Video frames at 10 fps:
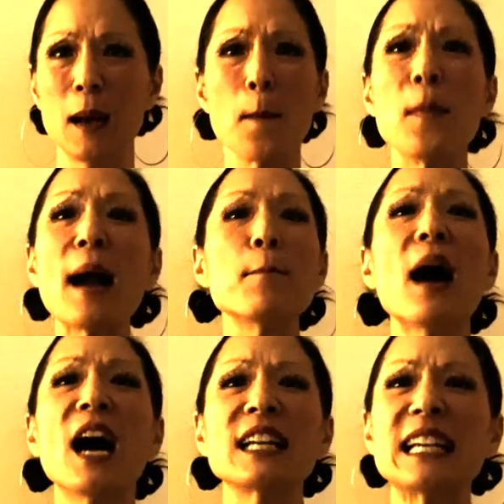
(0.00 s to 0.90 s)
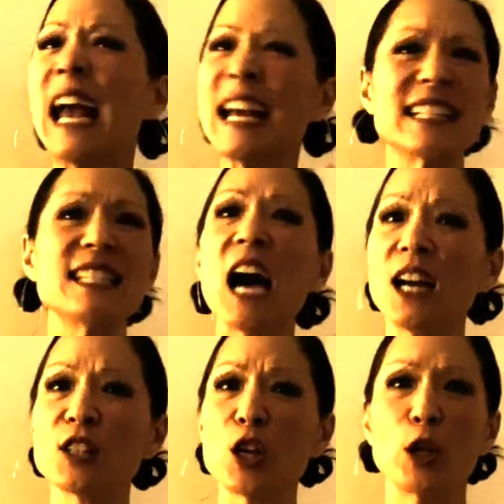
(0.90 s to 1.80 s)
My body is
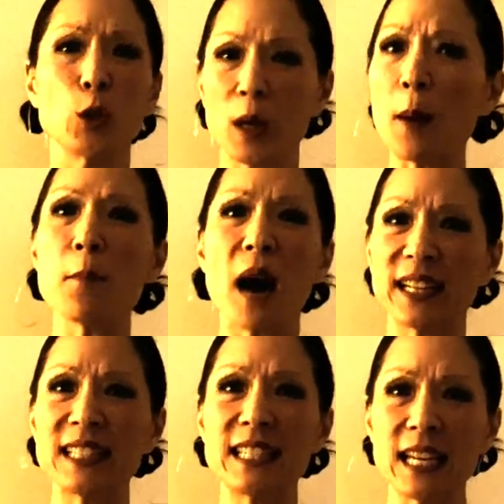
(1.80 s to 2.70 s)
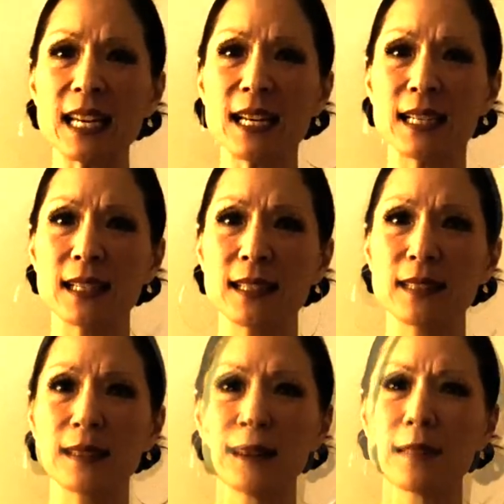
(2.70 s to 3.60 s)
not your commodity.
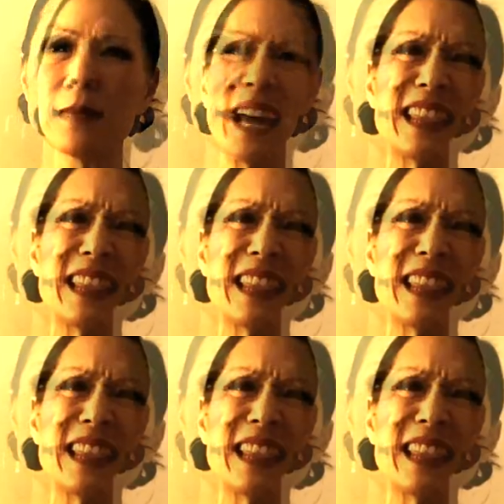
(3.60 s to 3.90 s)
My